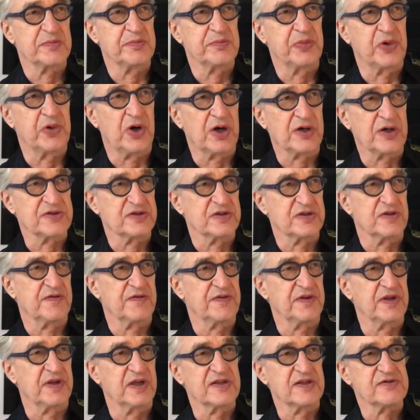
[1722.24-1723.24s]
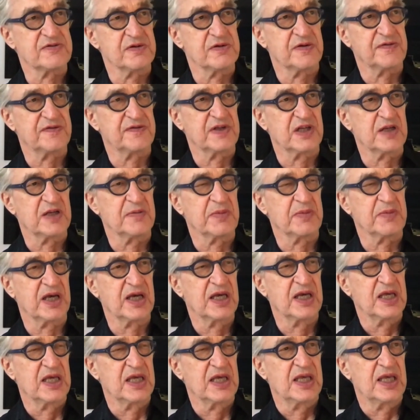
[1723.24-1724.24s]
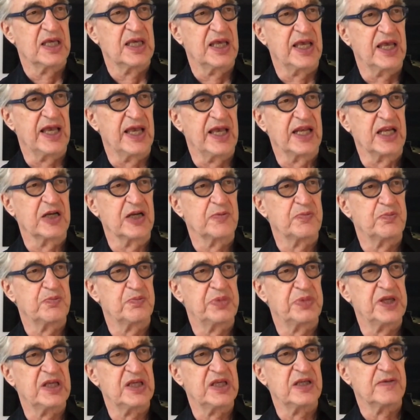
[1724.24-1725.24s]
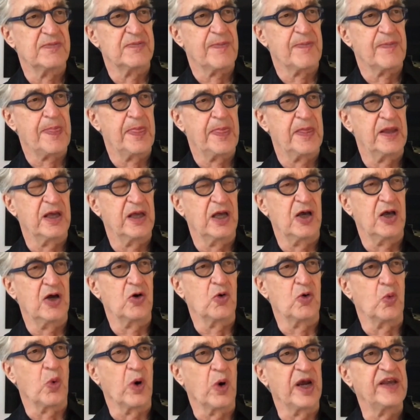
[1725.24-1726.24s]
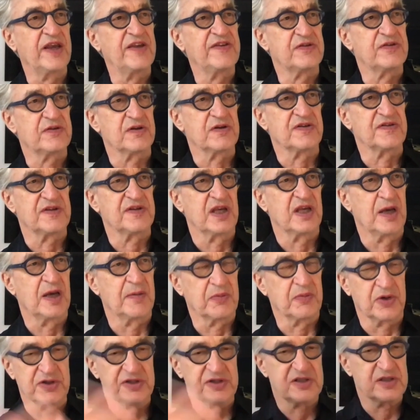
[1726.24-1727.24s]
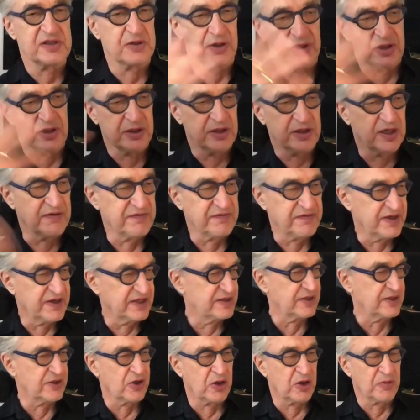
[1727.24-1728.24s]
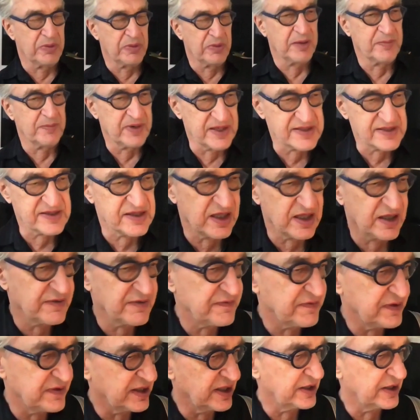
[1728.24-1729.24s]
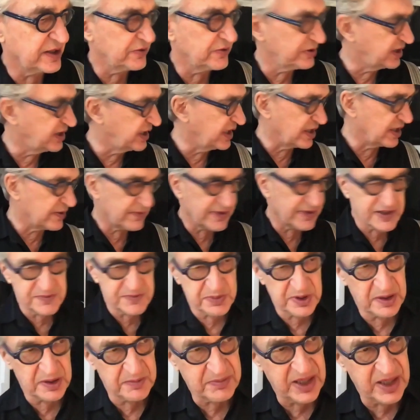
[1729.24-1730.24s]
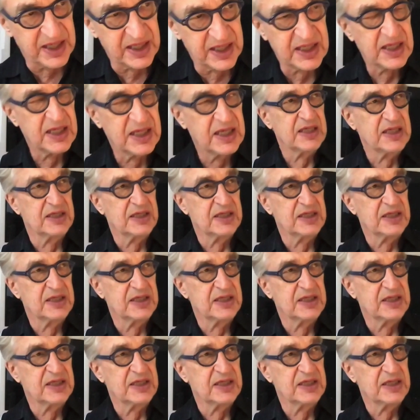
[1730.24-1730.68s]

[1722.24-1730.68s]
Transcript: box of the history of cinema. And it'd be a waste to say I'm just going to invent it all by myself and I don't care what's been made.